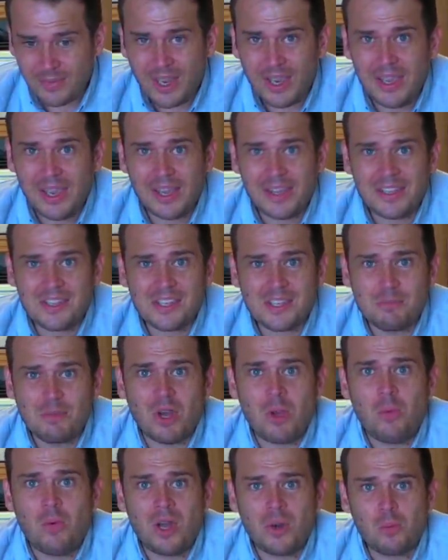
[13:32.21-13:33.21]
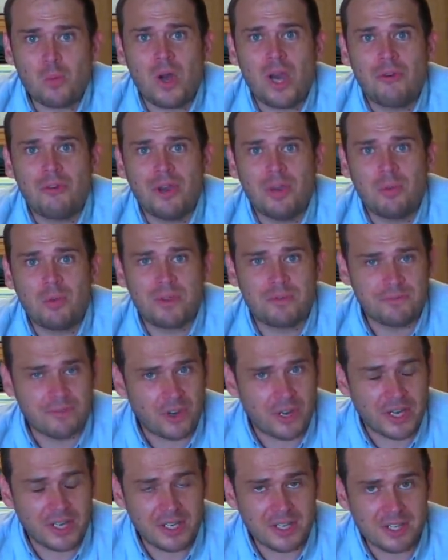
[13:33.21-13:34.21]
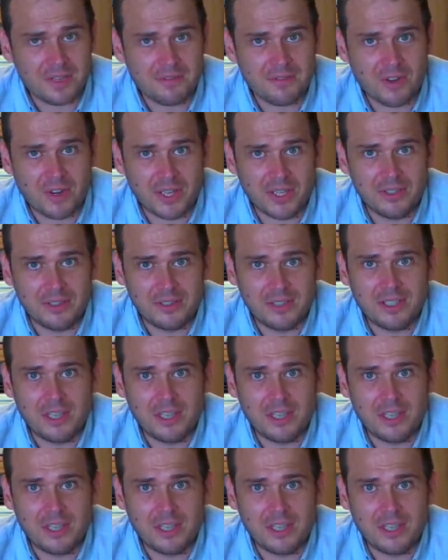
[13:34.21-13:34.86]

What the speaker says: Yeah, this is my one worry with fighting this fight.